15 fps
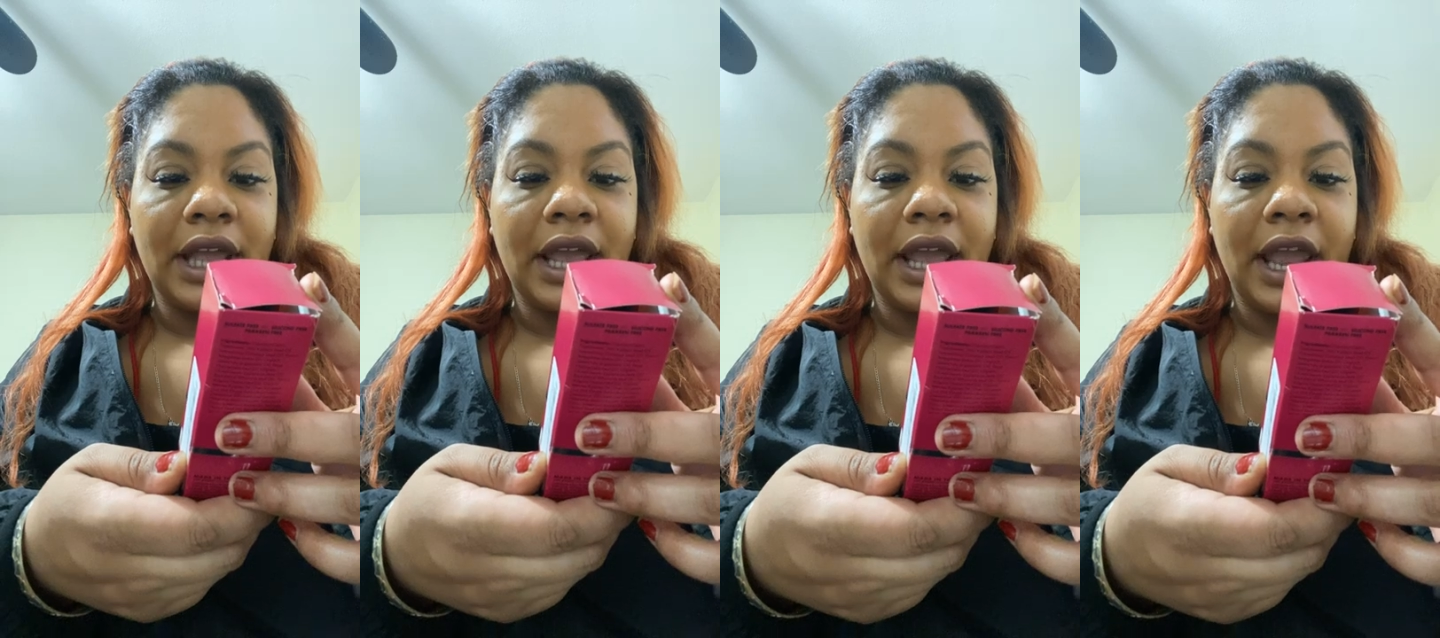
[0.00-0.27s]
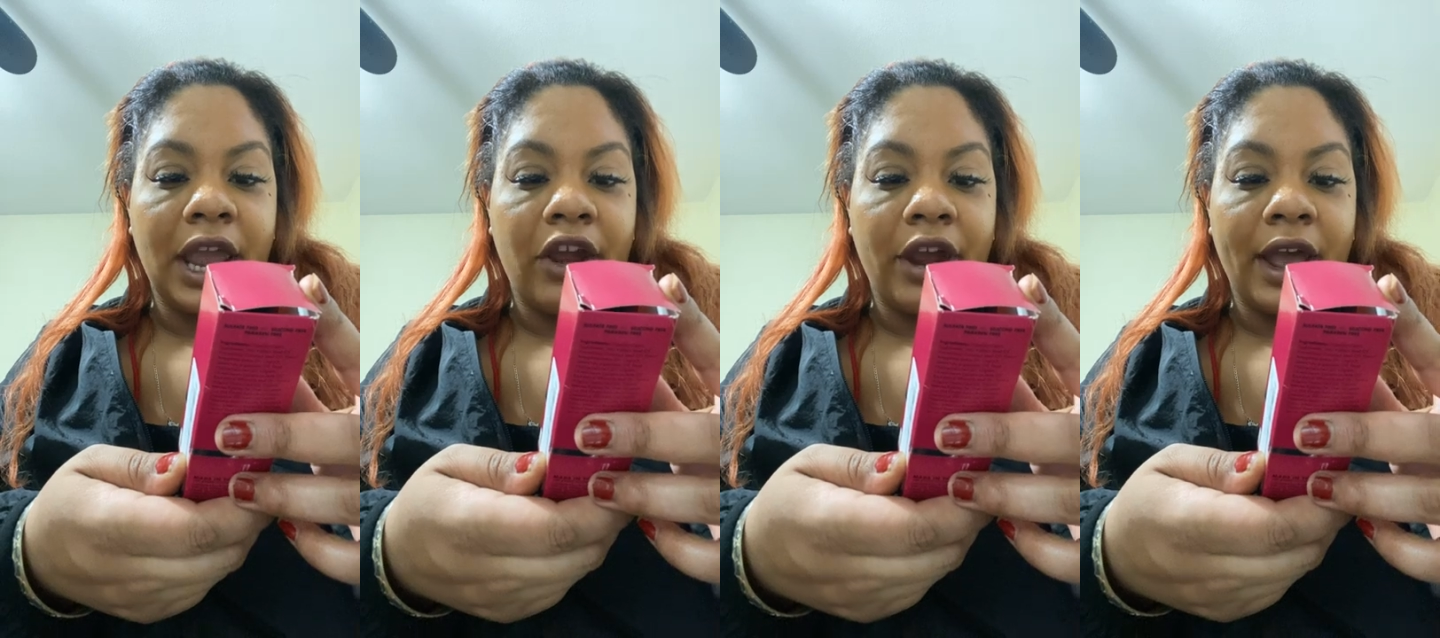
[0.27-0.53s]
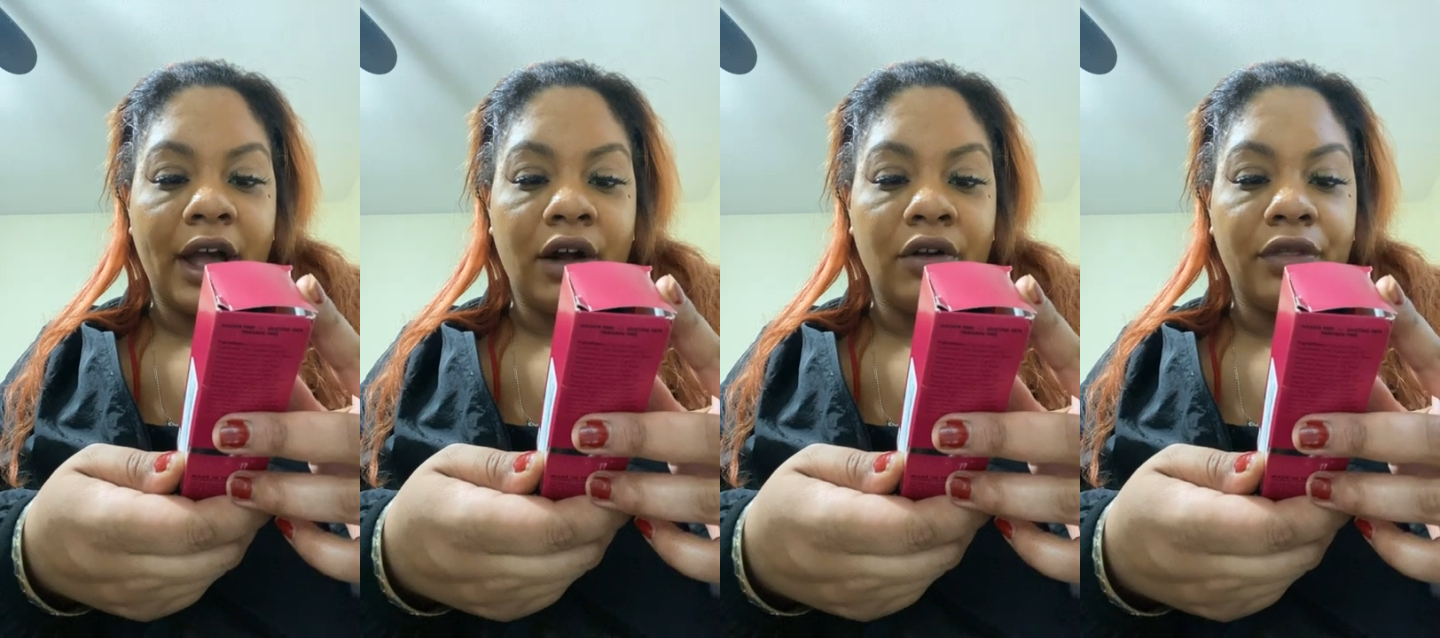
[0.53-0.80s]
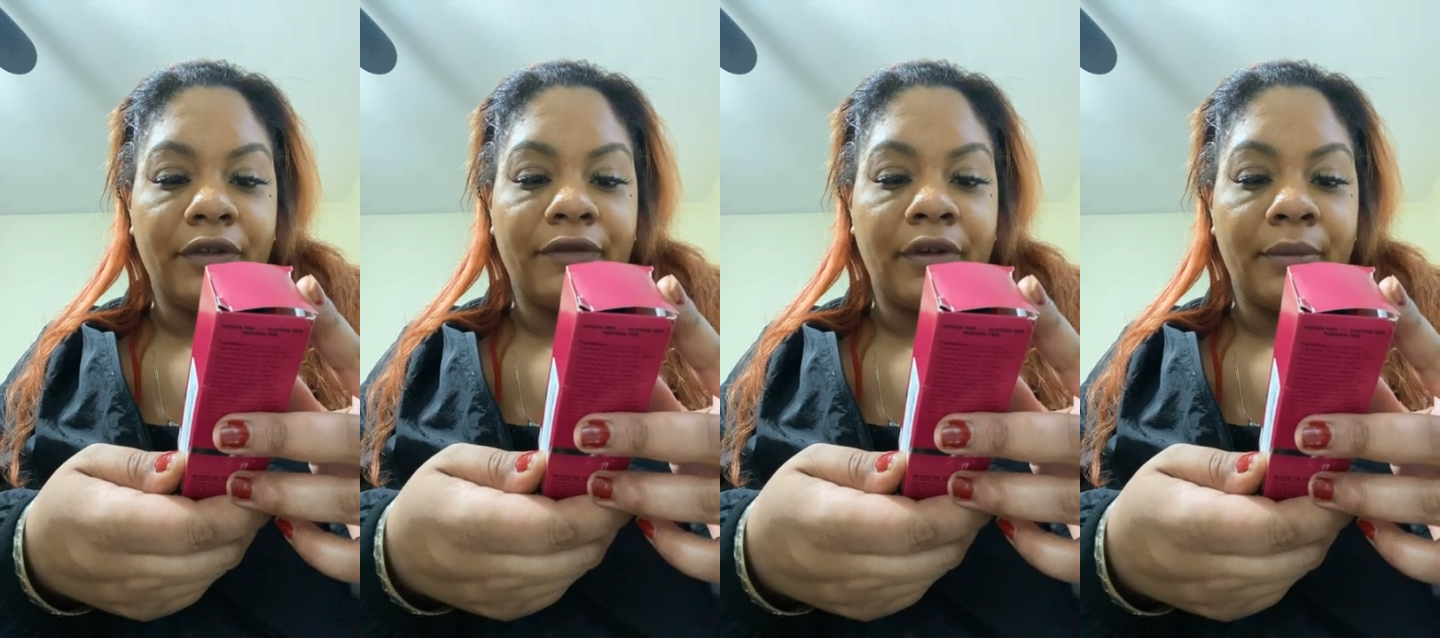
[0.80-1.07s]
hair
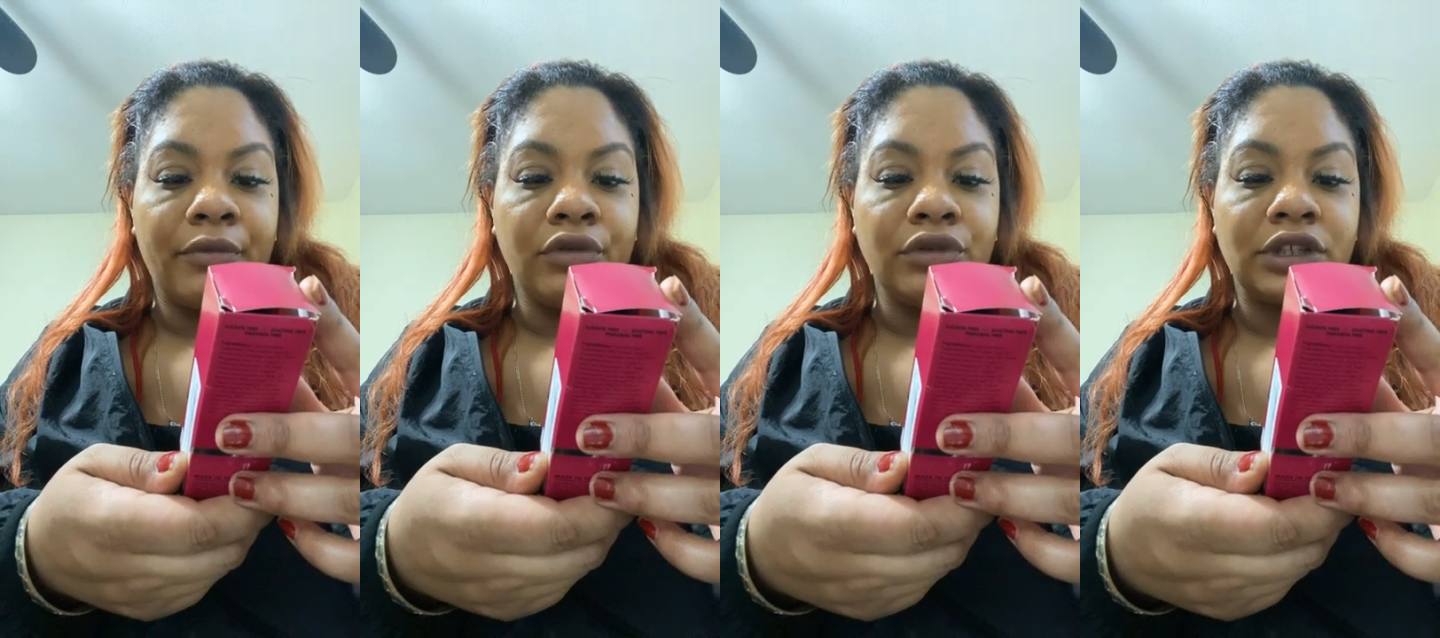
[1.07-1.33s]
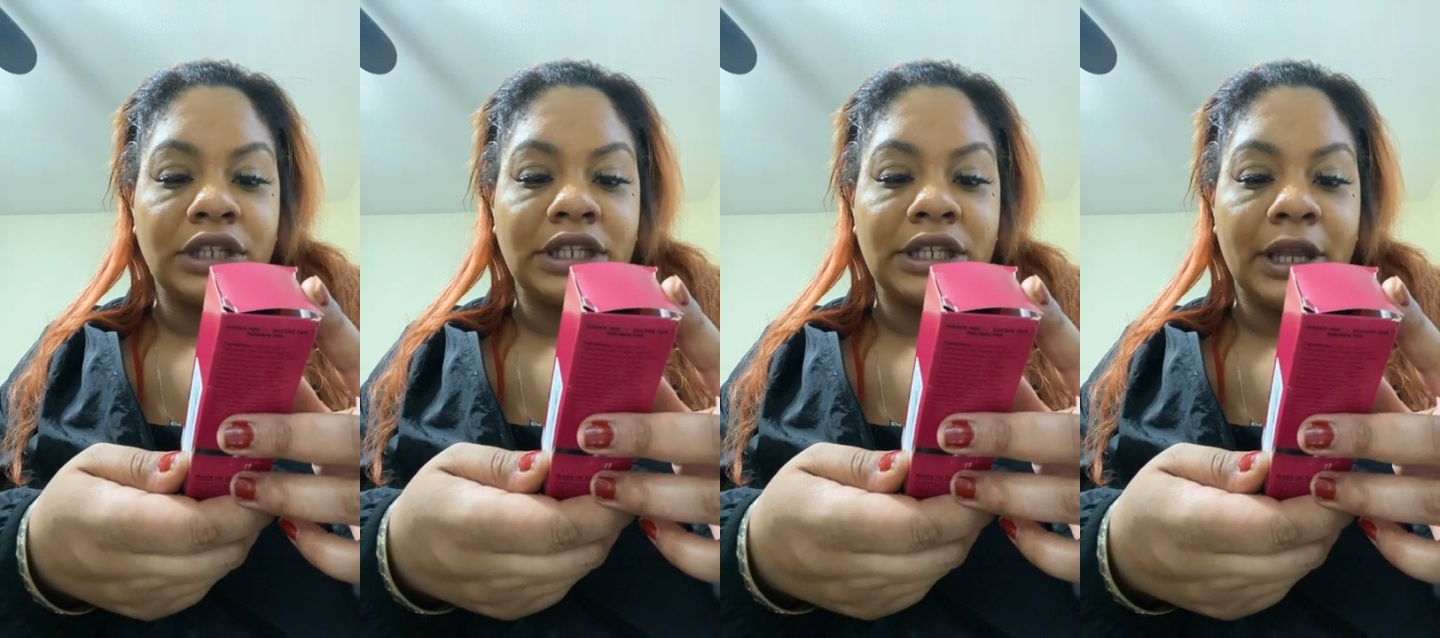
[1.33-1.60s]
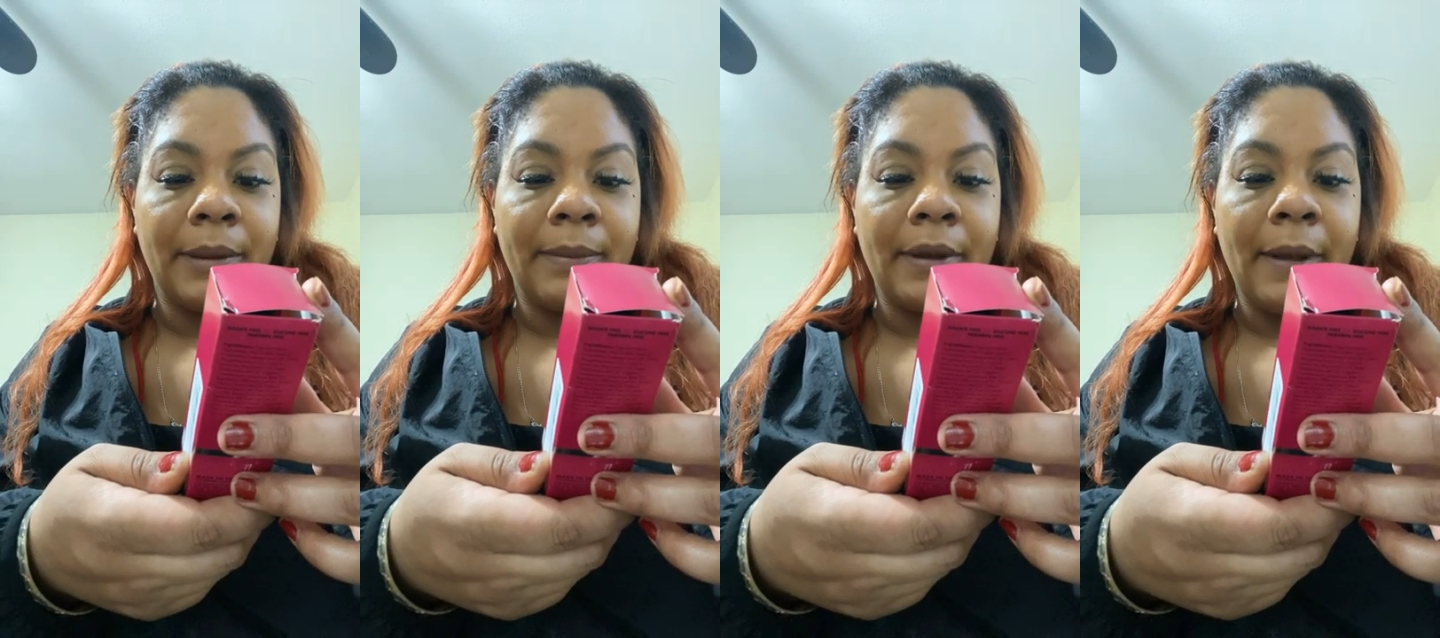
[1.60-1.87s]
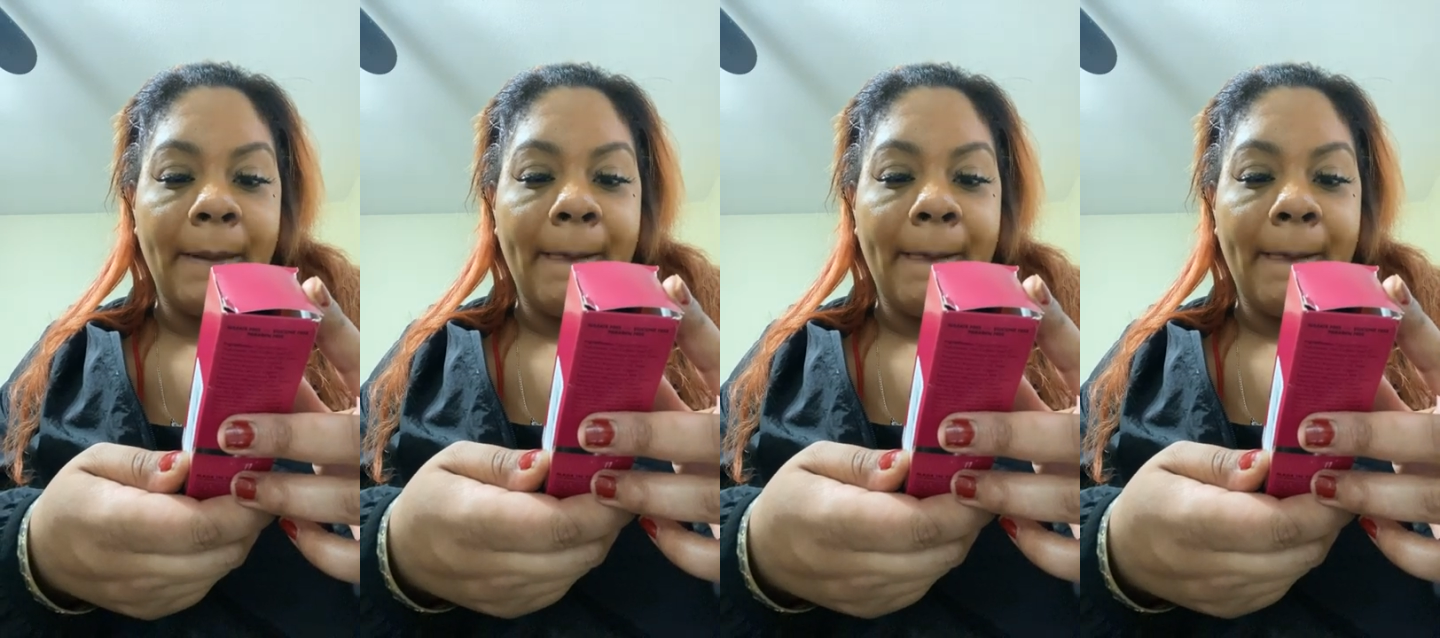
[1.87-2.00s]
health from root to tip.